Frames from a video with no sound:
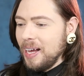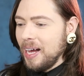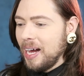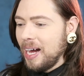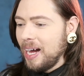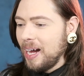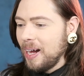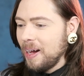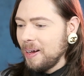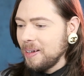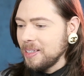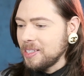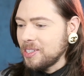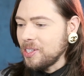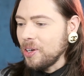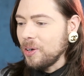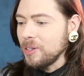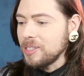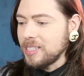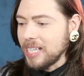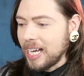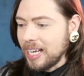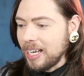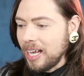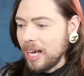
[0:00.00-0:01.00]

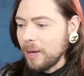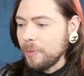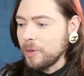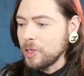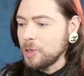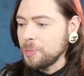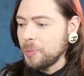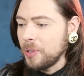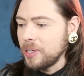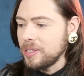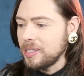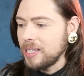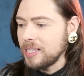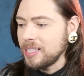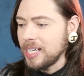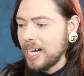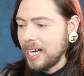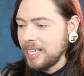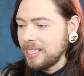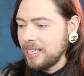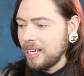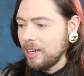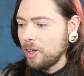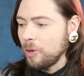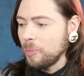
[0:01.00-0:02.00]
So Sign Language Boy says,
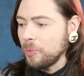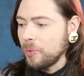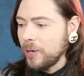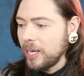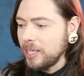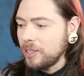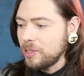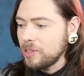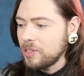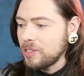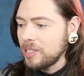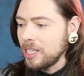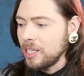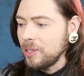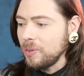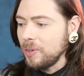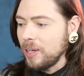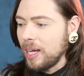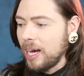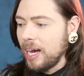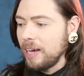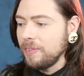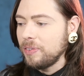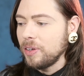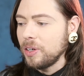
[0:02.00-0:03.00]
hi Jacob, great to see you
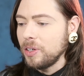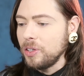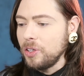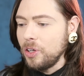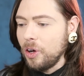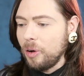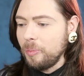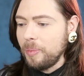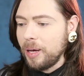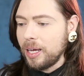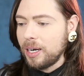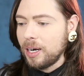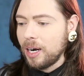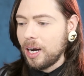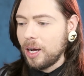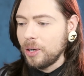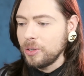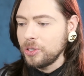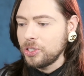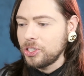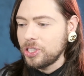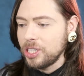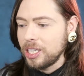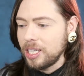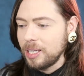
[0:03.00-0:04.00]
live. No matter
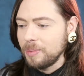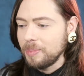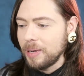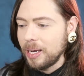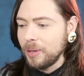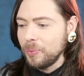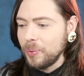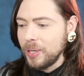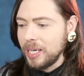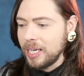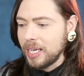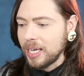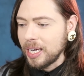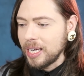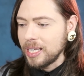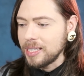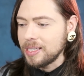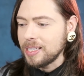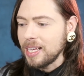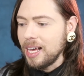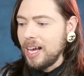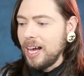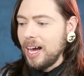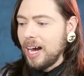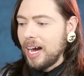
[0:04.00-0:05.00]
how shitty my week
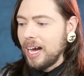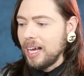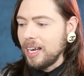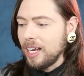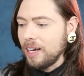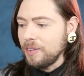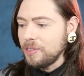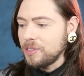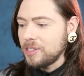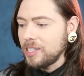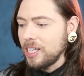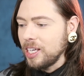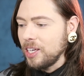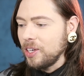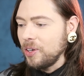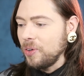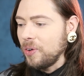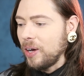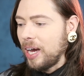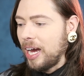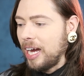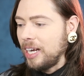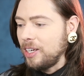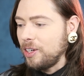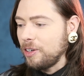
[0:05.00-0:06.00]
is, I love seeing
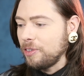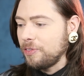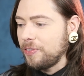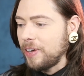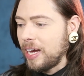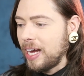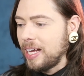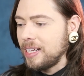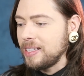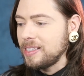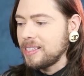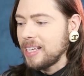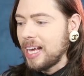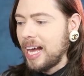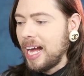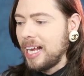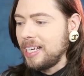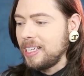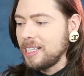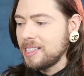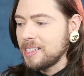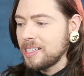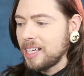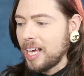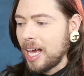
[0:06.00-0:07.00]
you and your fans
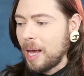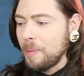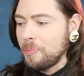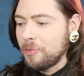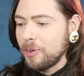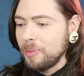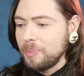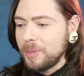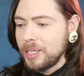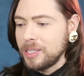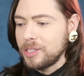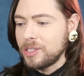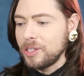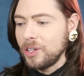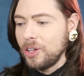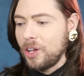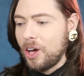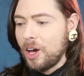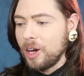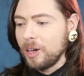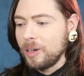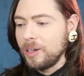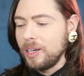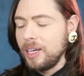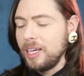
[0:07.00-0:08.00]
and escape from this
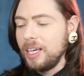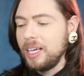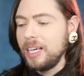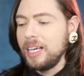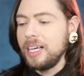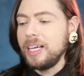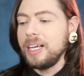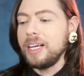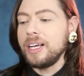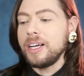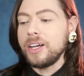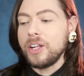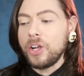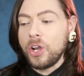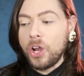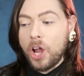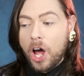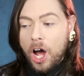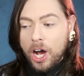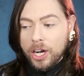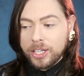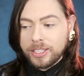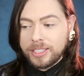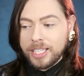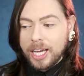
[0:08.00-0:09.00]
long
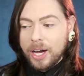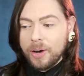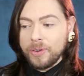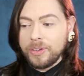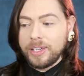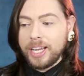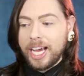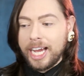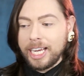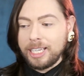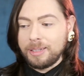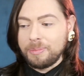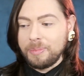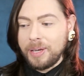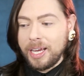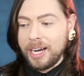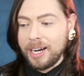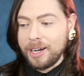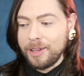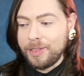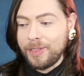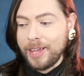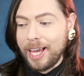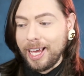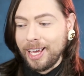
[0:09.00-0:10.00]
lockdown
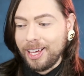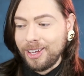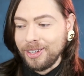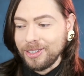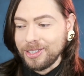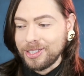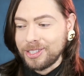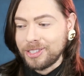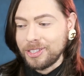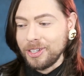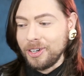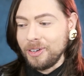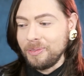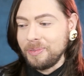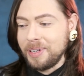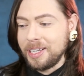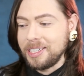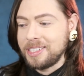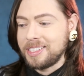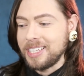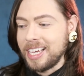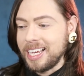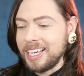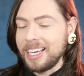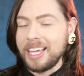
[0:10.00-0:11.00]
nightmare. Thank you so
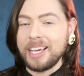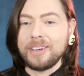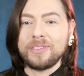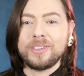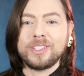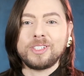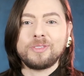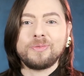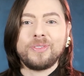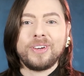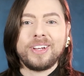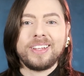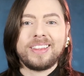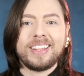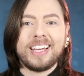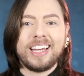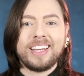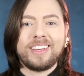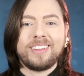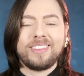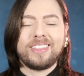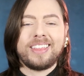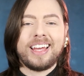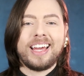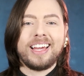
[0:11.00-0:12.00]
much, Sign Language Boy.
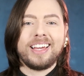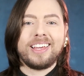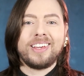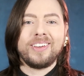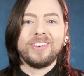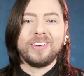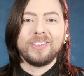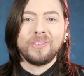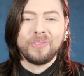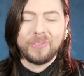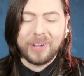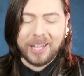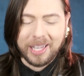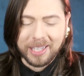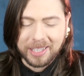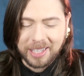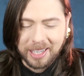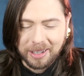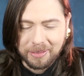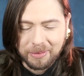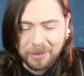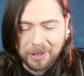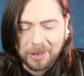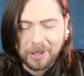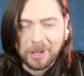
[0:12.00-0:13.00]
Thank you, and
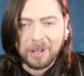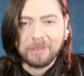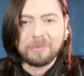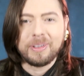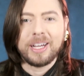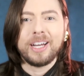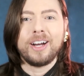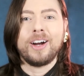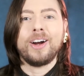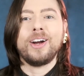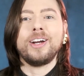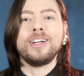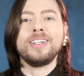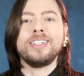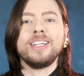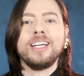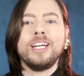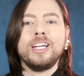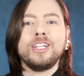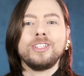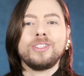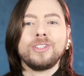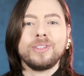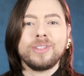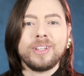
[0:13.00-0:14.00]
welcome with all my heart
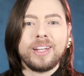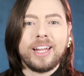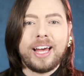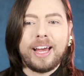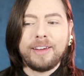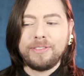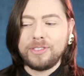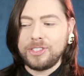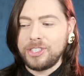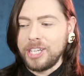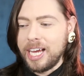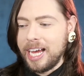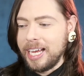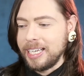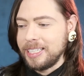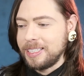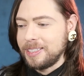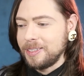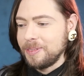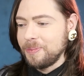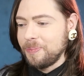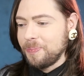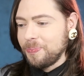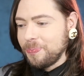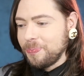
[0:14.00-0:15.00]
to the live
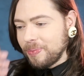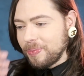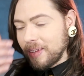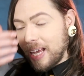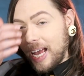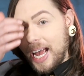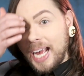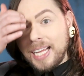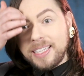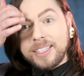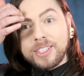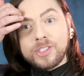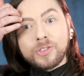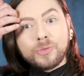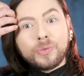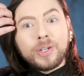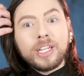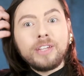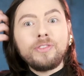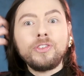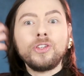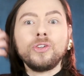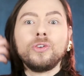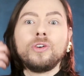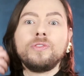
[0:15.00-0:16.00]
chat and this
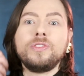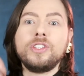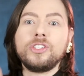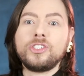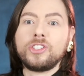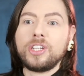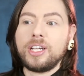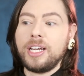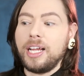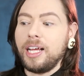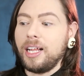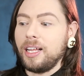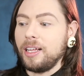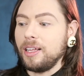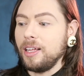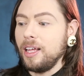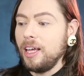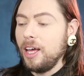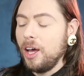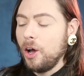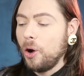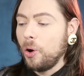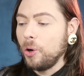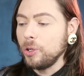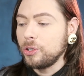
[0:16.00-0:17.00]
review of the Chanel
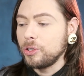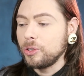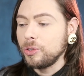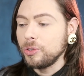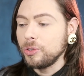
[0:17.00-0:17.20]
Haute